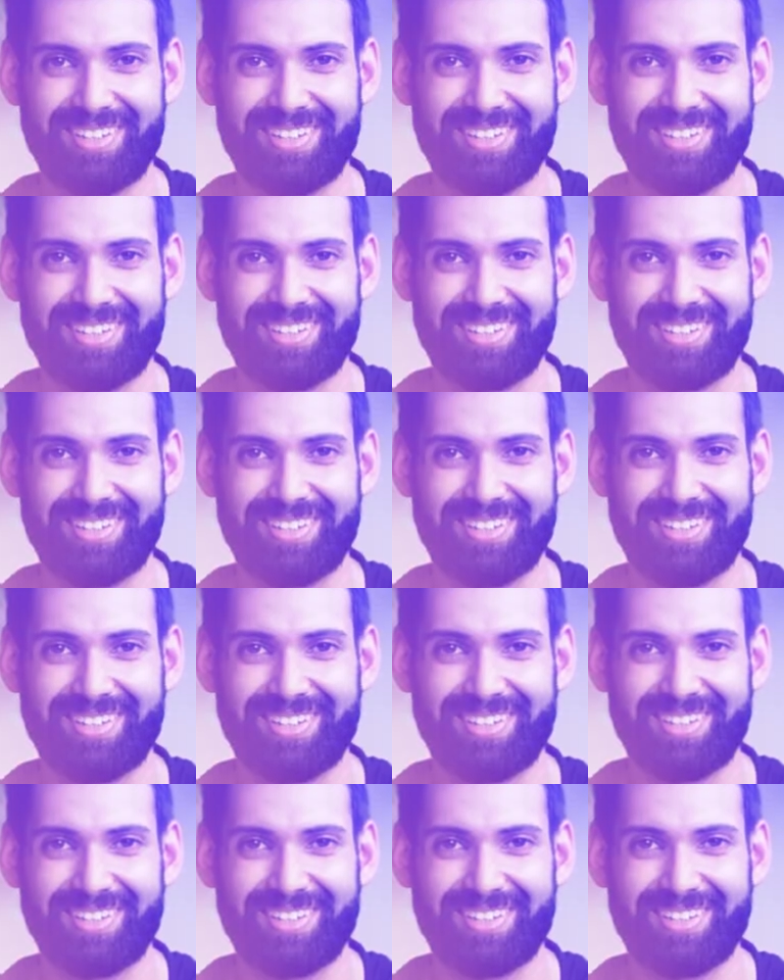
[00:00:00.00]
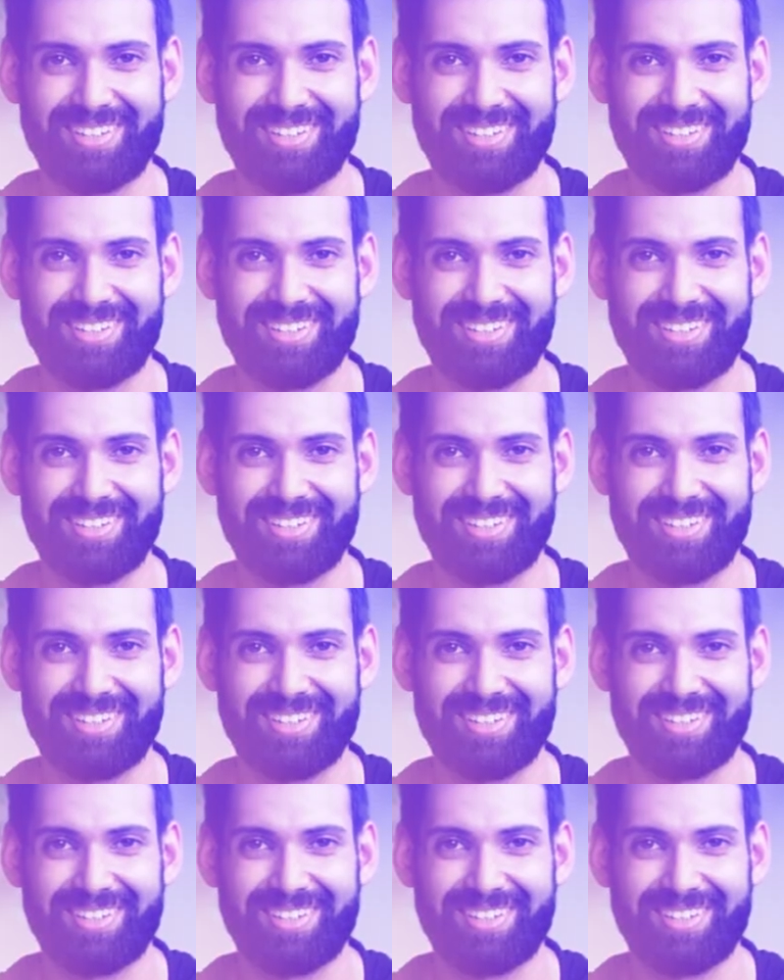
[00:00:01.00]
(no one is talking)